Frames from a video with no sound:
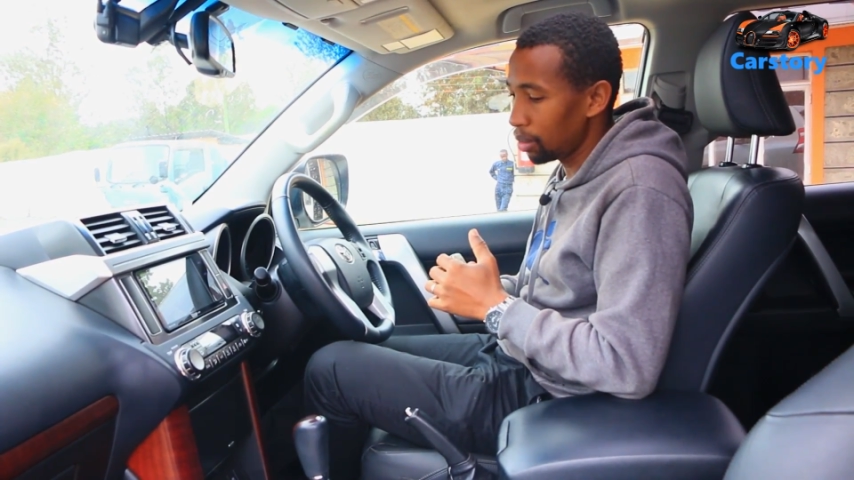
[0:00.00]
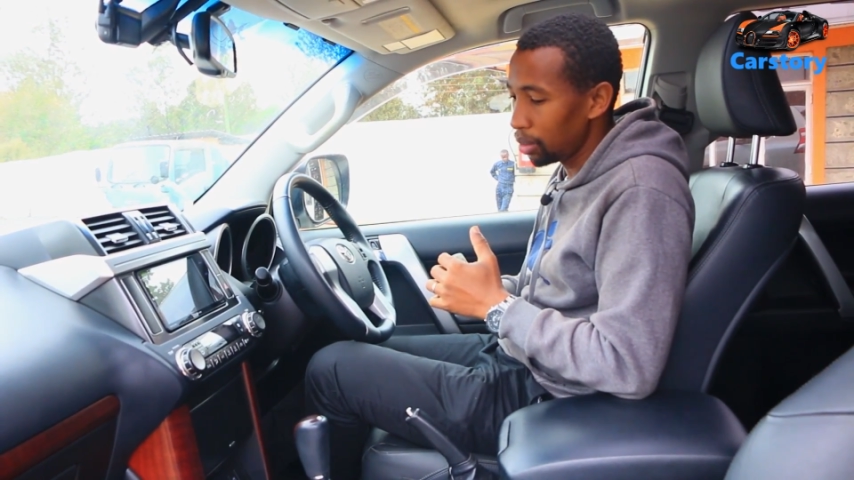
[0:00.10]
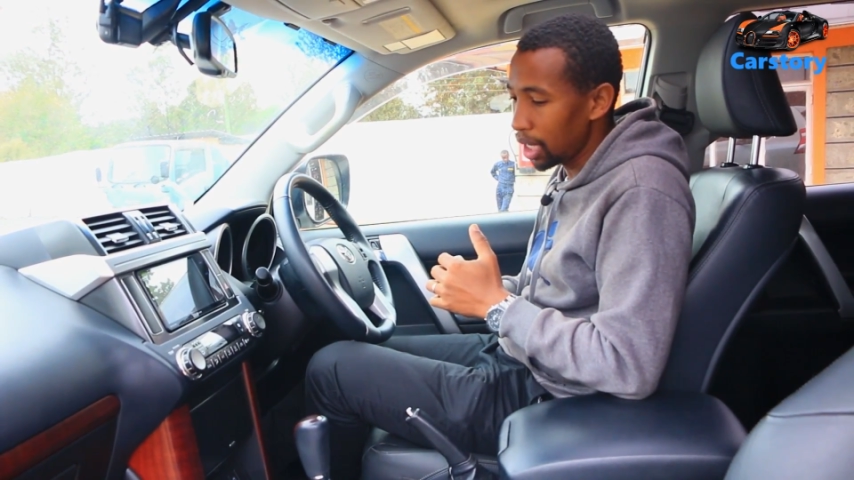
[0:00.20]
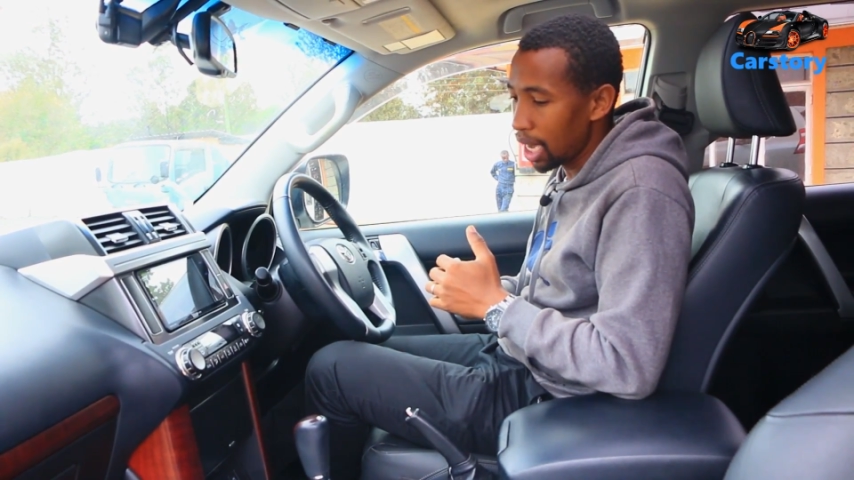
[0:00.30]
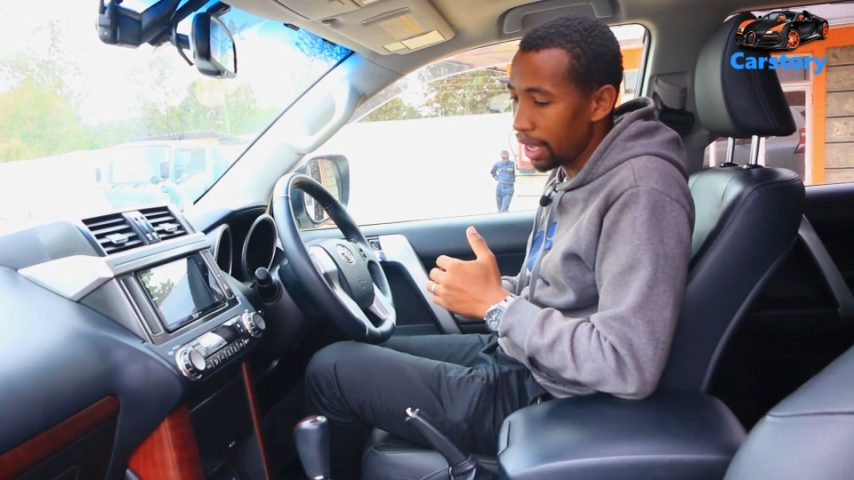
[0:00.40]

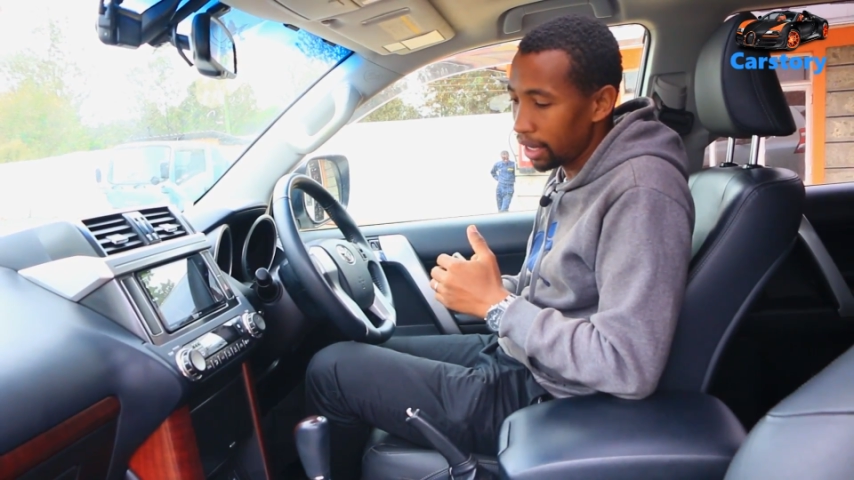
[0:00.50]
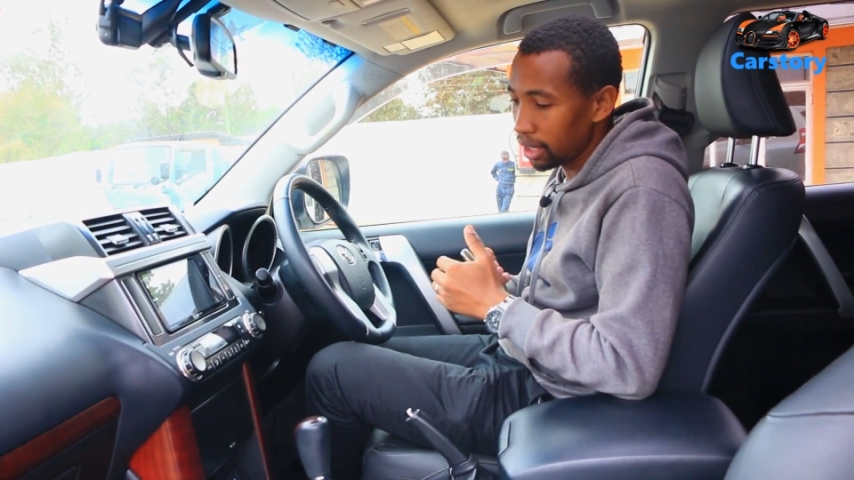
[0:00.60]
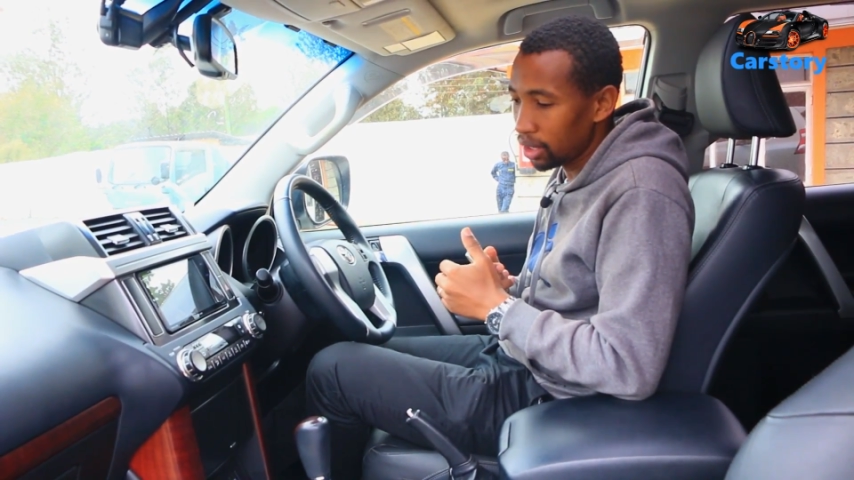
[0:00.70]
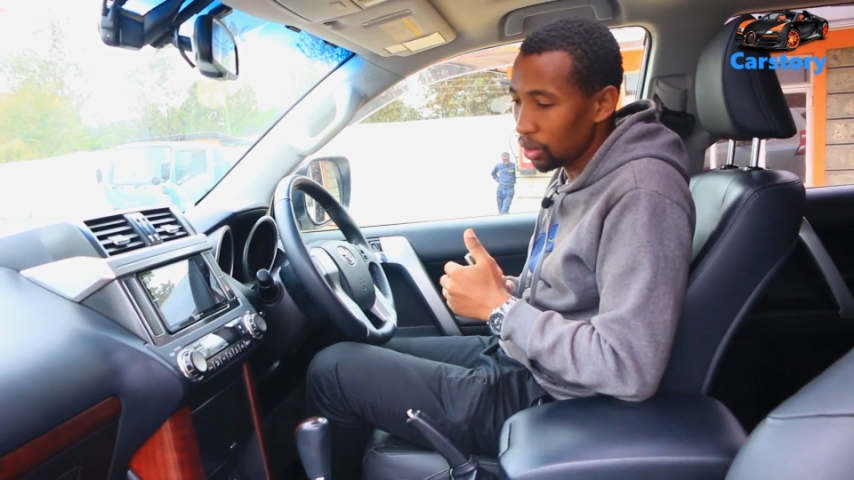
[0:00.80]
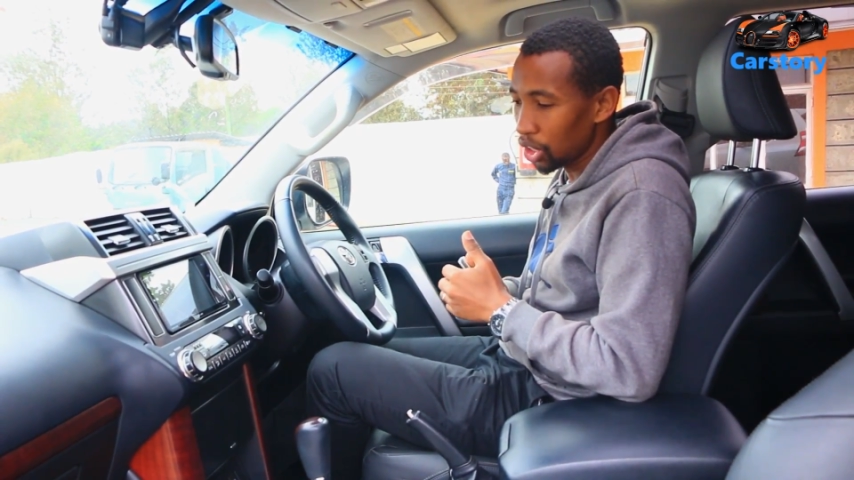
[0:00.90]
we are
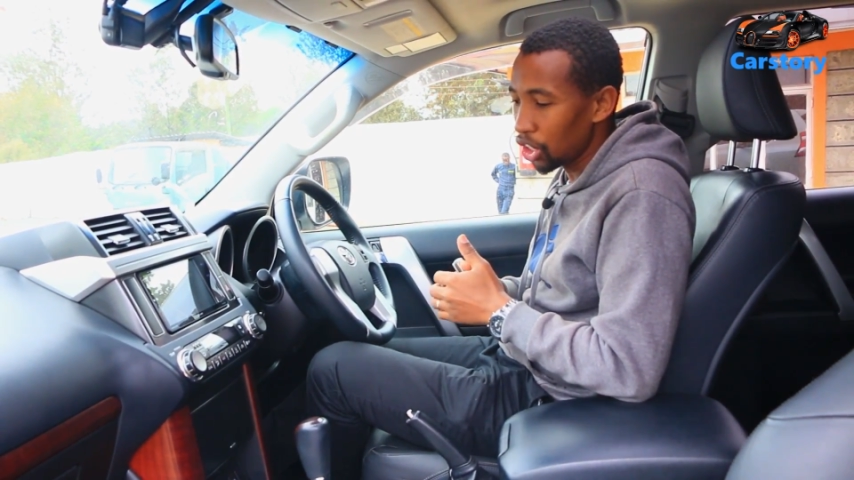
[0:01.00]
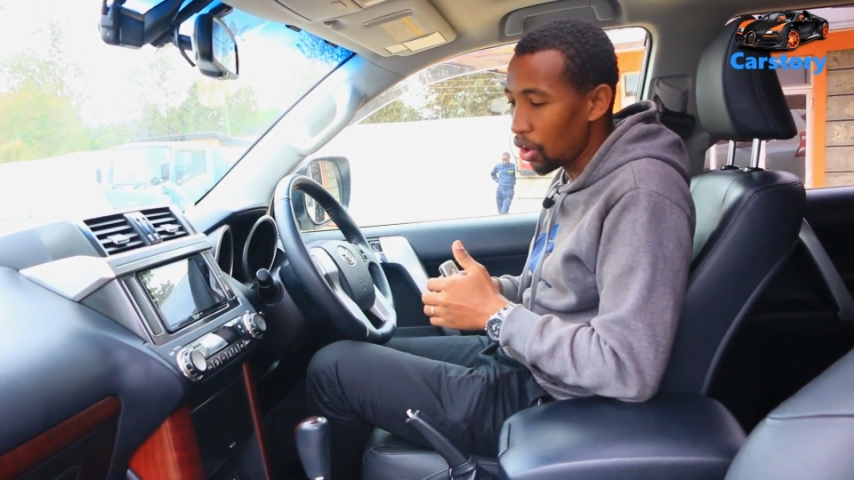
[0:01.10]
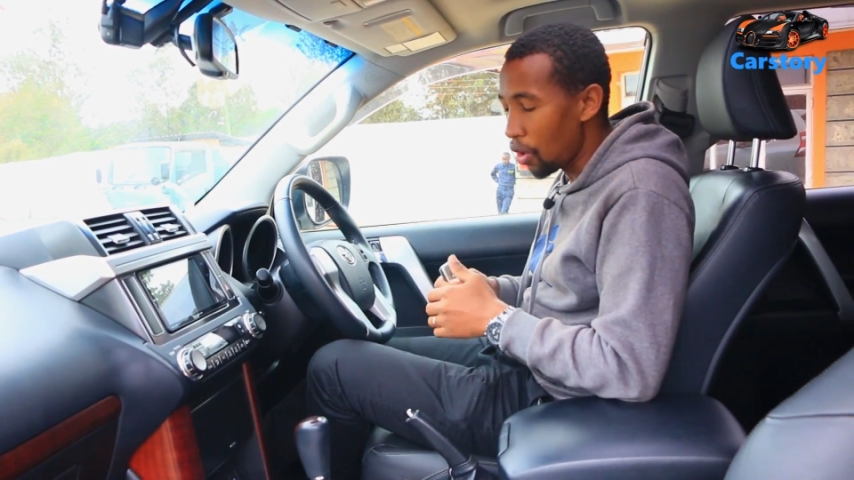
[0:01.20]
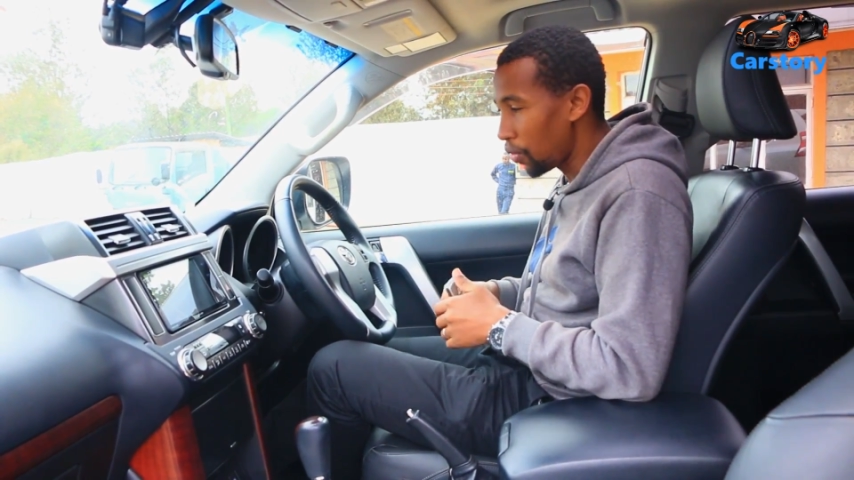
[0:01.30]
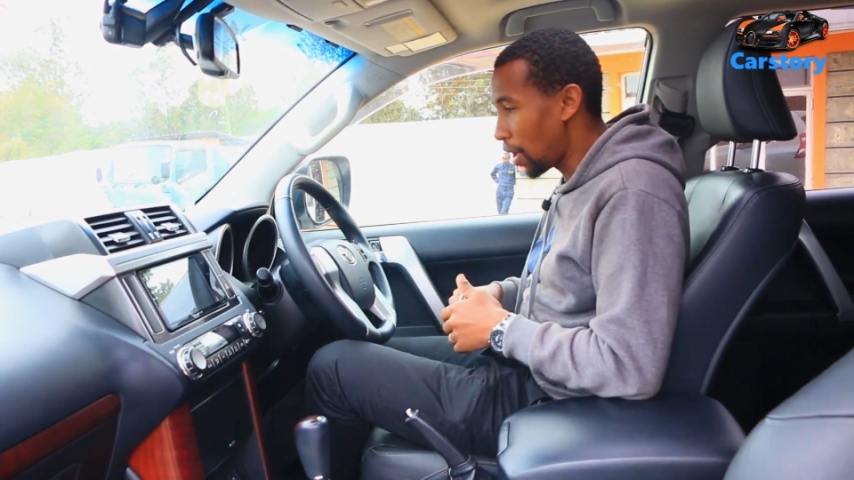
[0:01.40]
talking
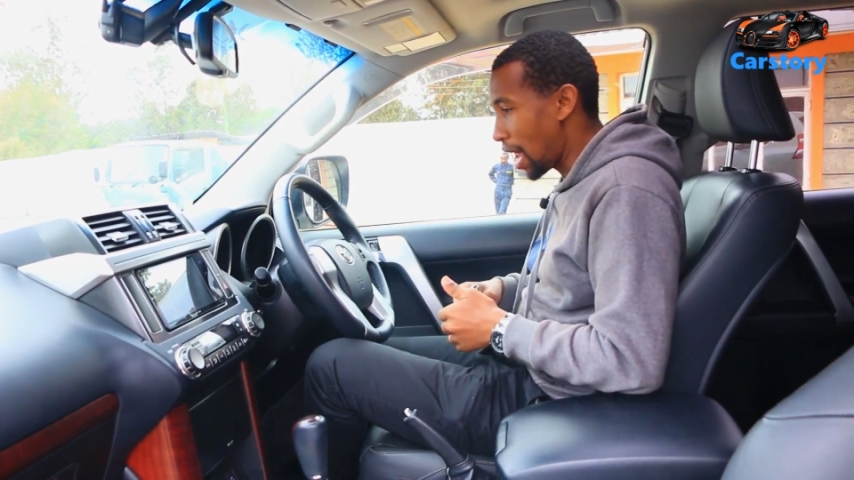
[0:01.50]
of